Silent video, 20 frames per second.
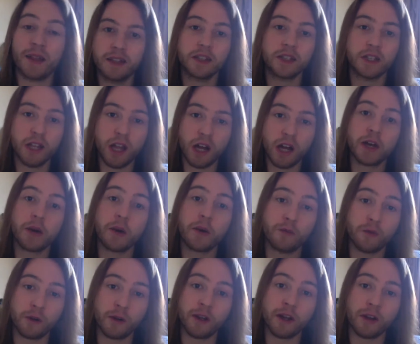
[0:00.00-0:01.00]
And there's a lot going
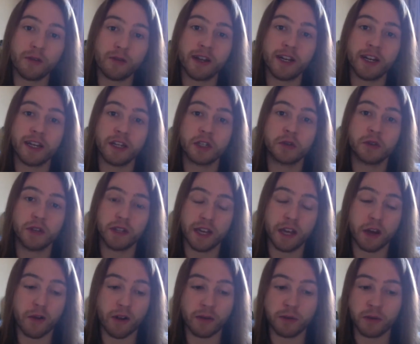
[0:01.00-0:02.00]
for it, and I really enjoy The
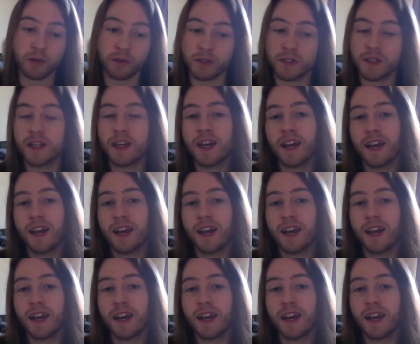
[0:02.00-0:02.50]
Incredibles.